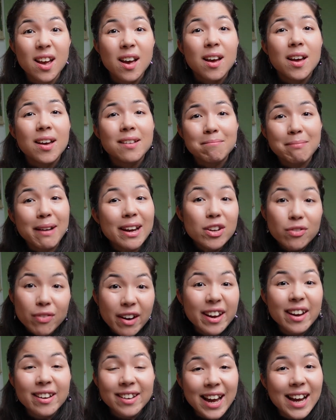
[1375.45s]
might
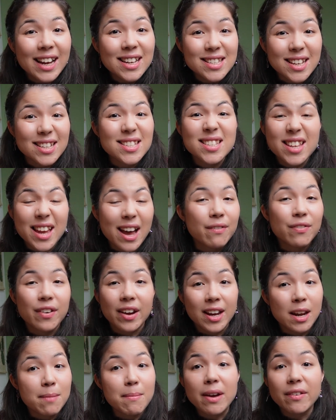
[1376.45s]
recognize as the African
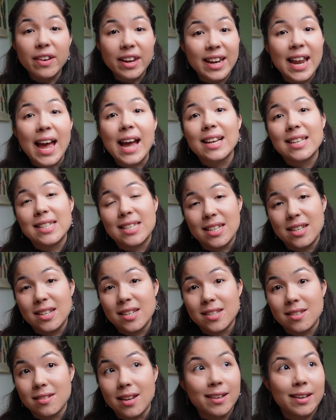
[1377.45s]
American accent,
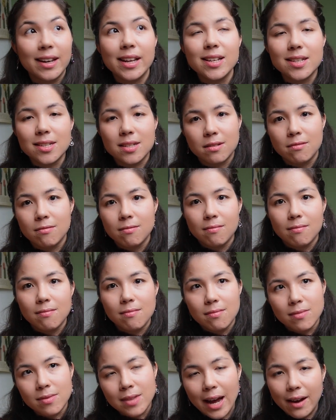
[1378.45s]
at least
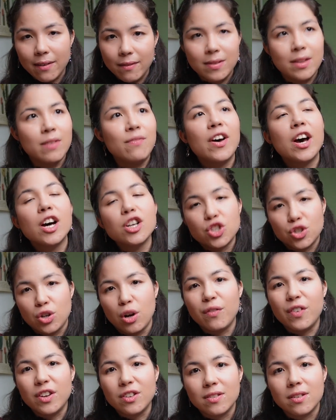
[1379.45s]
the version of
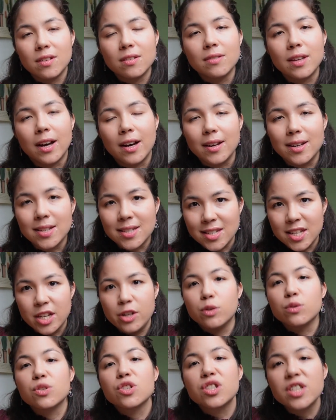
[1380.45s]
it that is seen on
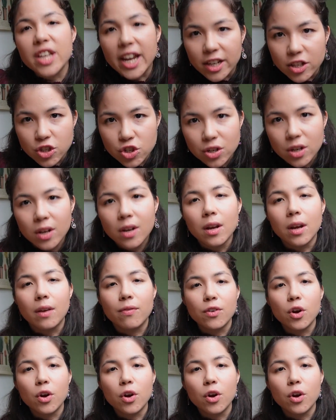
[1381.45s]
stage, if not